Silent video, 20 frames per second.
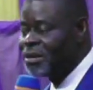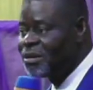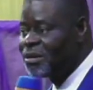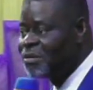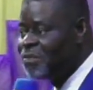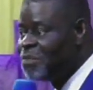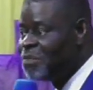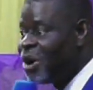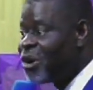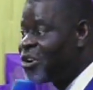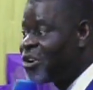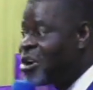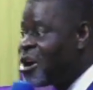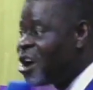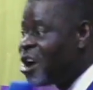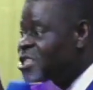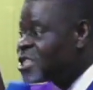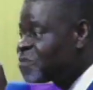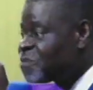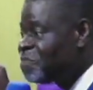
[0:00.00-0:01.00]
But
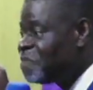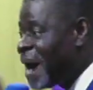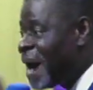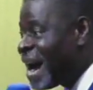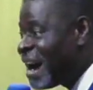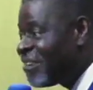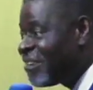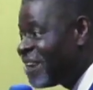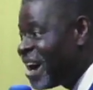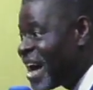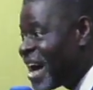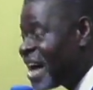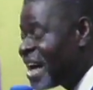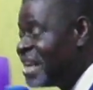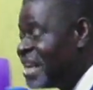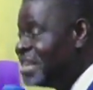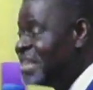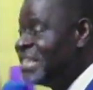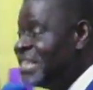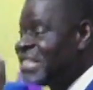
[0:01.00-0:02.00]
God's power
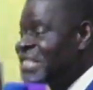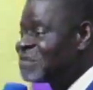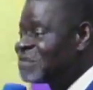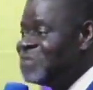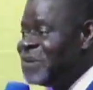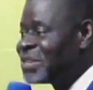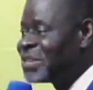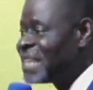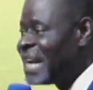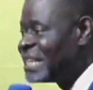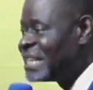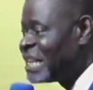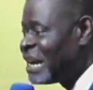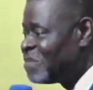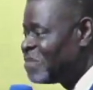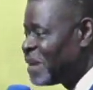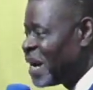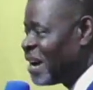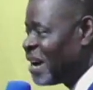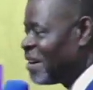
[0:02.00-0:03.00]
is more than their power.